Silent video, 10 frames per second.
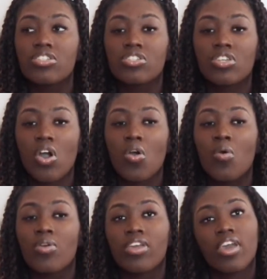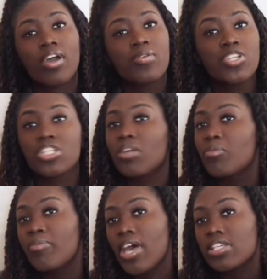So yeah, I'm just gonna
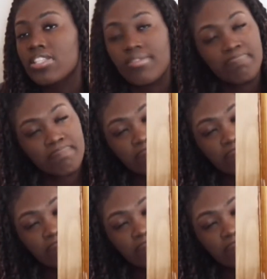be fasting.